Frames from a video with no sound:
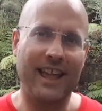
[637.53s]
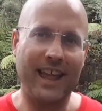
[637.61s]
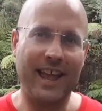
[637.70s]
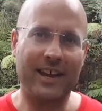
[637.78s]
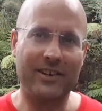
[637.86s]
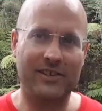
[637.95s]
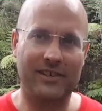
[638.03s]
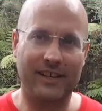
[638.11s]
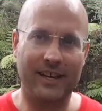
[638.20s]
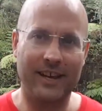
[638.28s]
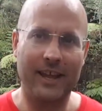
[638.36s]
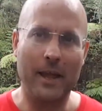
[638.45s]

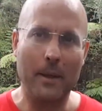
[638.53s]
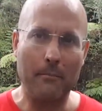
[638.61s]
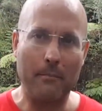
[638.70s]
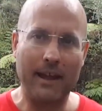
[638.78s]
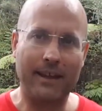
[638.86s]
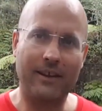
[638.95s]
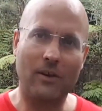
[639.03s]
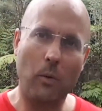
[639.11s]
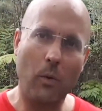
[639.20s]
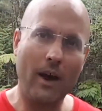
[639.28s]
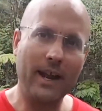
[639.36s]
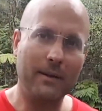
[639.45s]
actually make
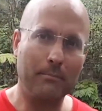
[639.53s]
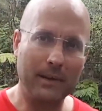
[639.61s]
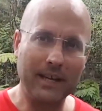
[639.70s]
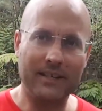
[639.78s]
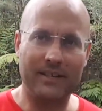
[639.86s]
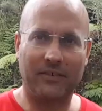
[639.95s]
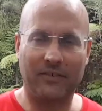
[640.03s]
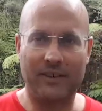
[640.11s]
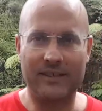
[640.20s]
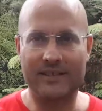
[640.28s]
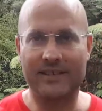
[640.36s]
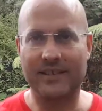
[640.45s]
quite a big
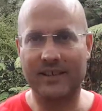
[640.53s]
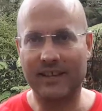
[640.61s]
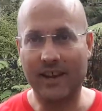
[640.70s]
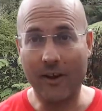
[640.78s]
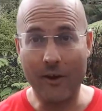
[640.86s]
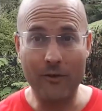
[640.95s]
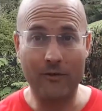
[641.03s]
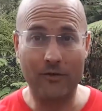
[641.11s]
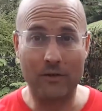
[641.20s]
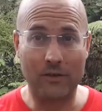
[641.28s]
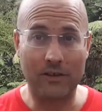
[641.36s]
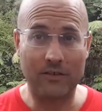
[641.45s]
difference to the
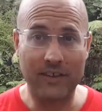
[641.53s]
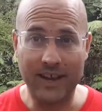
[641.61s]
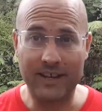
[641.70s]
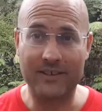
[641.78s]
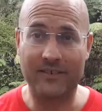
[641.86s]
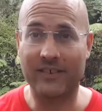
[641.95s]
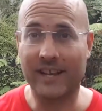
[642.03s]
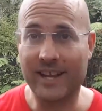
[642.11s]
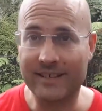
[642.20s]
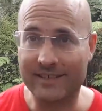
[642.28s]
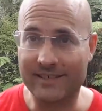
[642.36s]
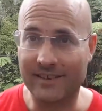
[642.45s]
overall effect of an
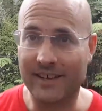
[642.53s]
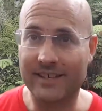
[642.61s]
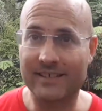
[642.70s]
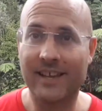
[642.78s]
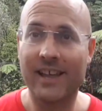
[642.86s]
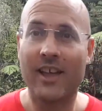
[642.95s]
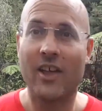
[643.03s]
exercise.